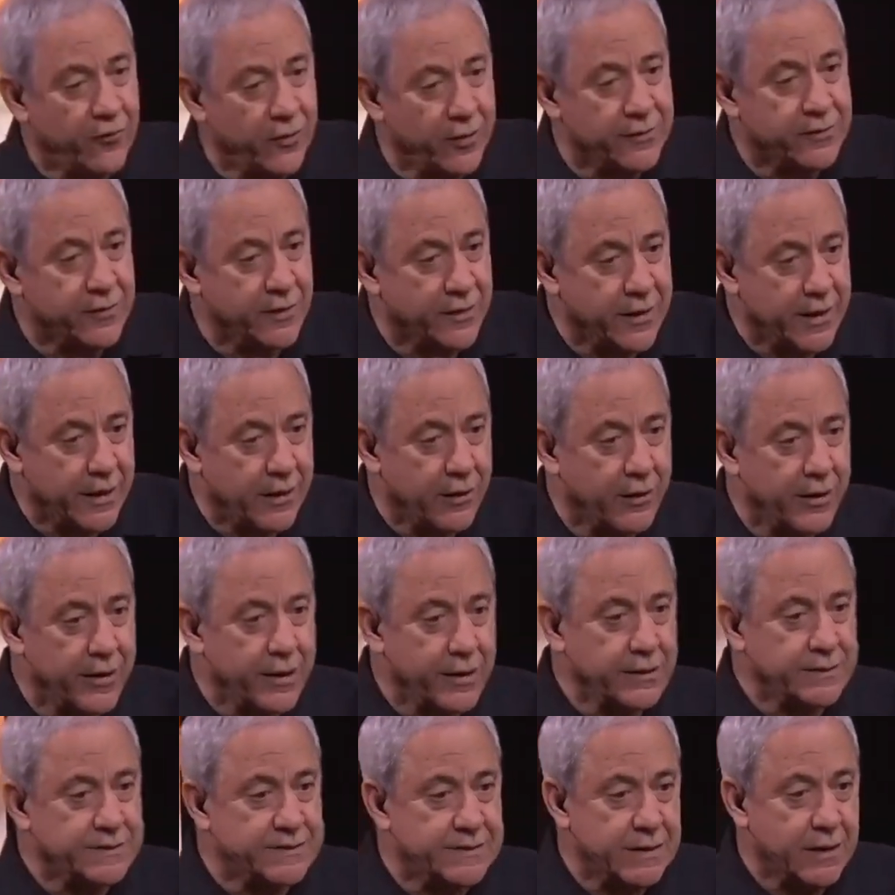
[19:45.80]
for a
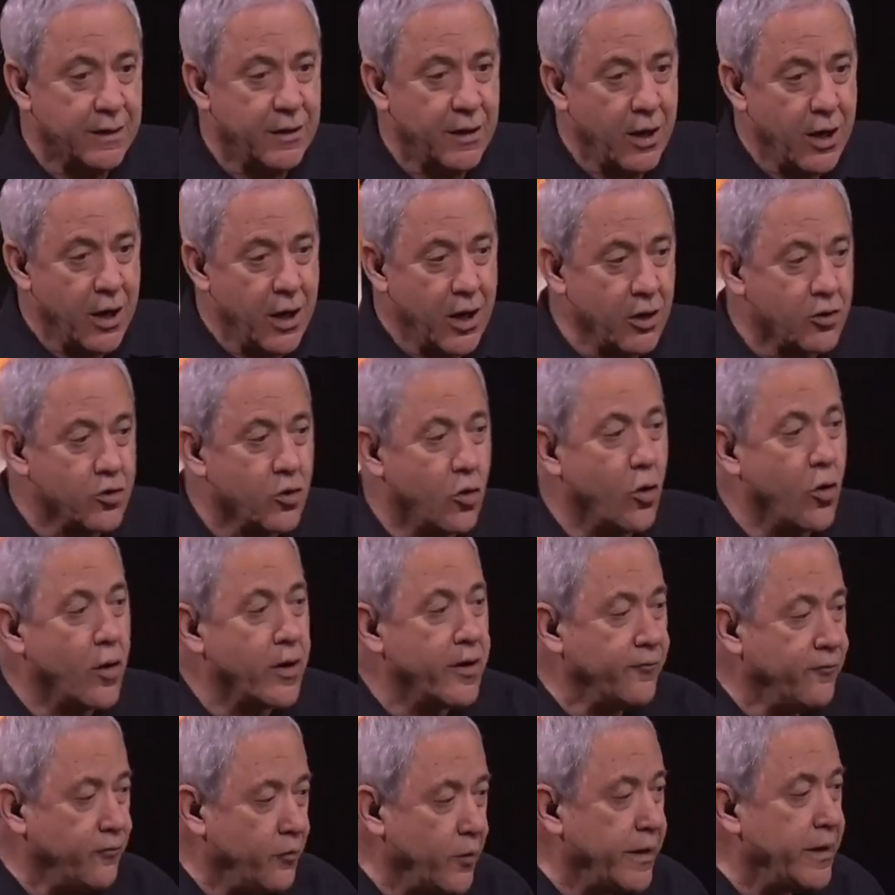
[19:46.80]
denarius, a
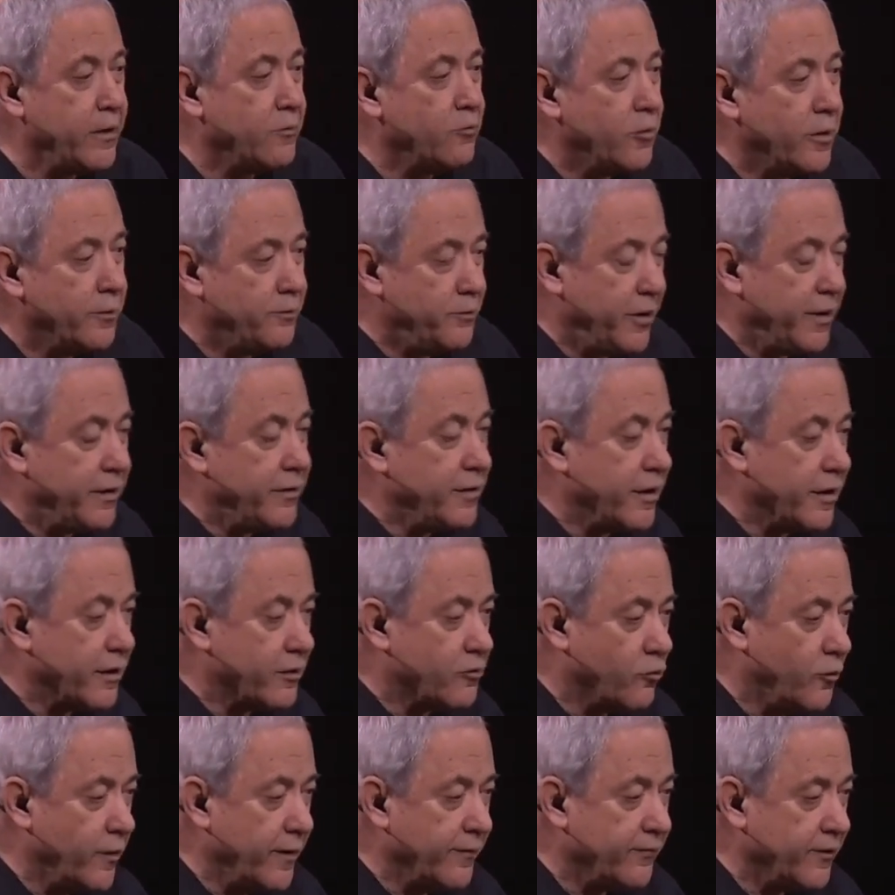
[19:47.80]
quart of wheat would be the
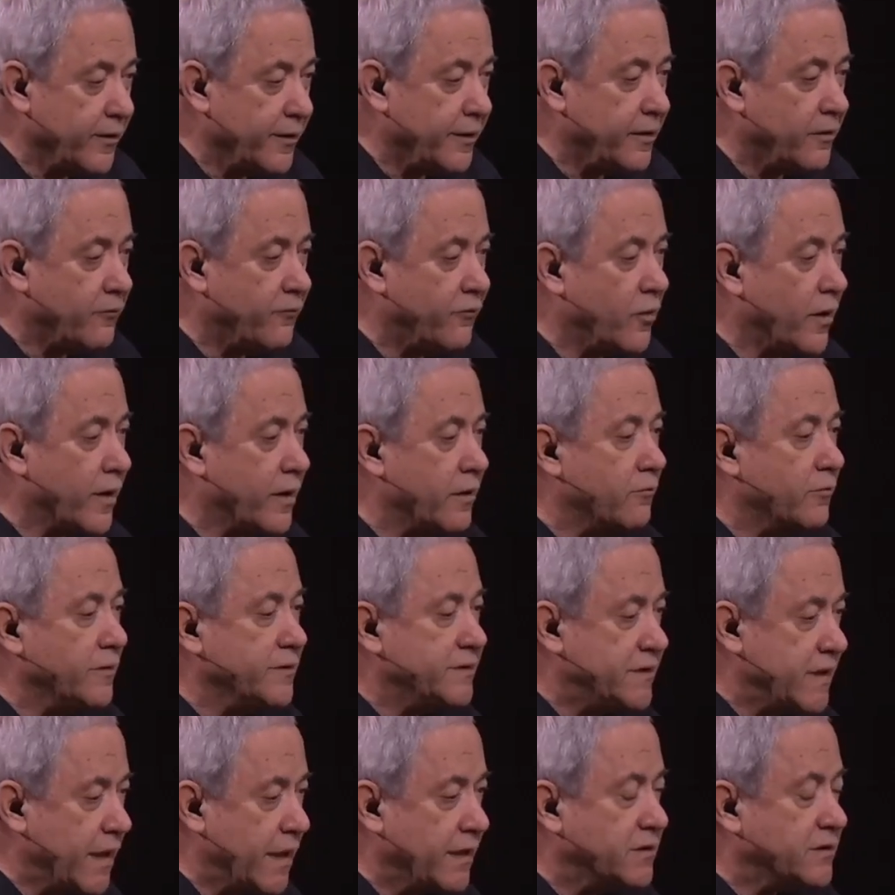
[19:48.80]
equivalent of what it
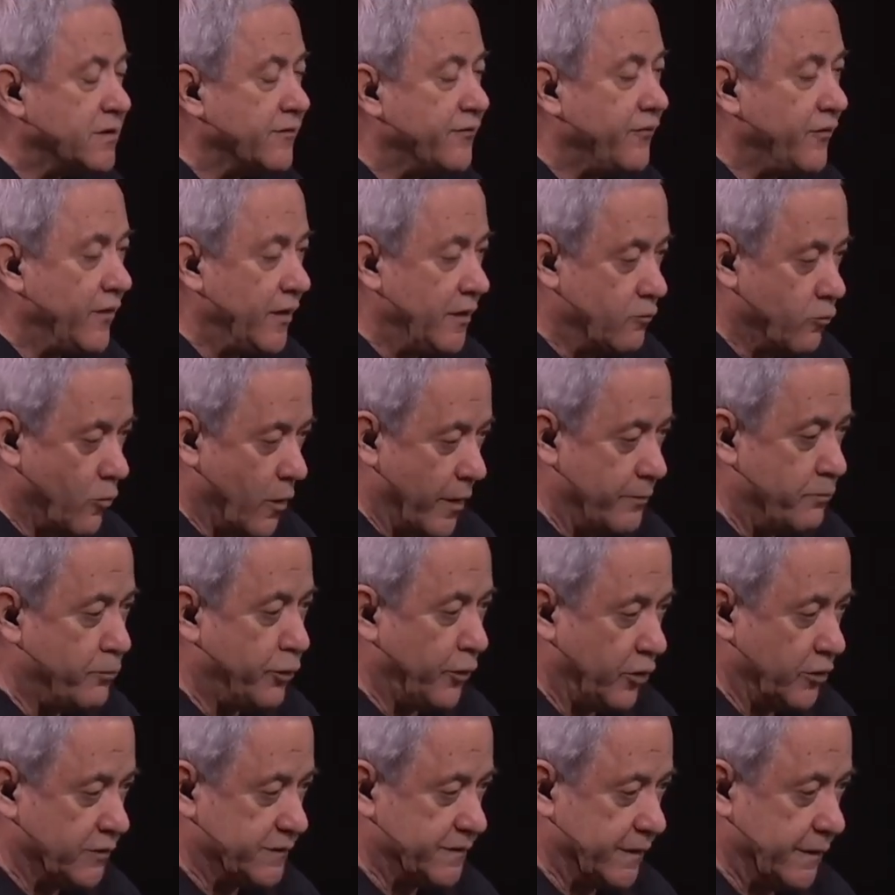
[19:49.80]
would take to feed one
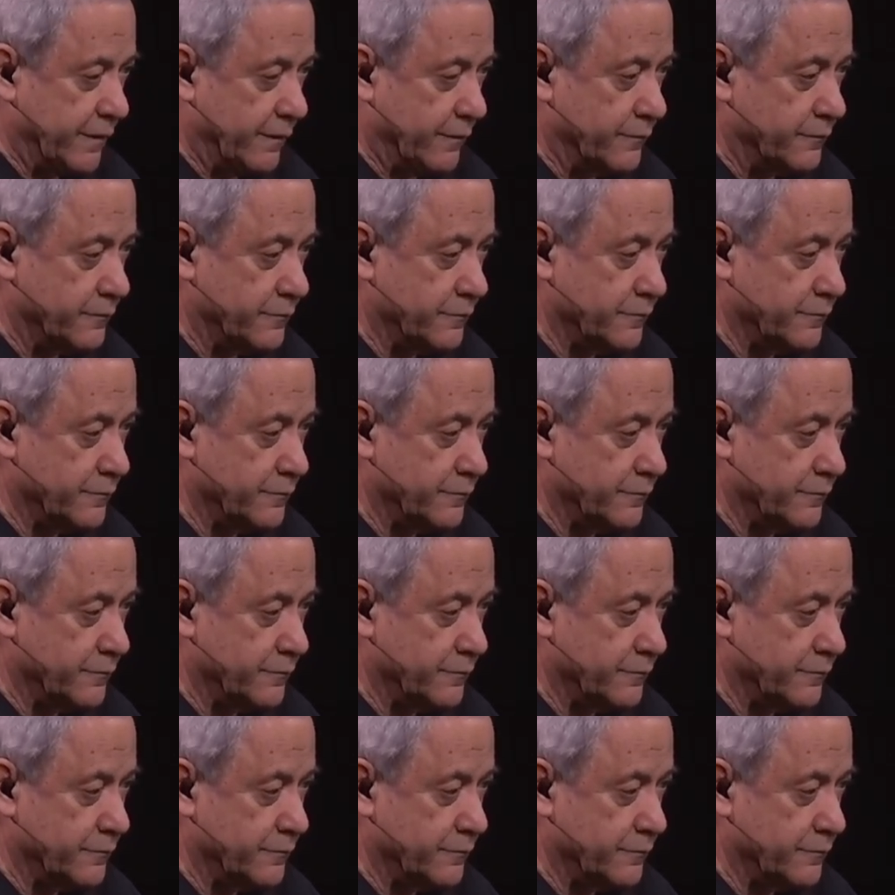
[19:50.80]
person.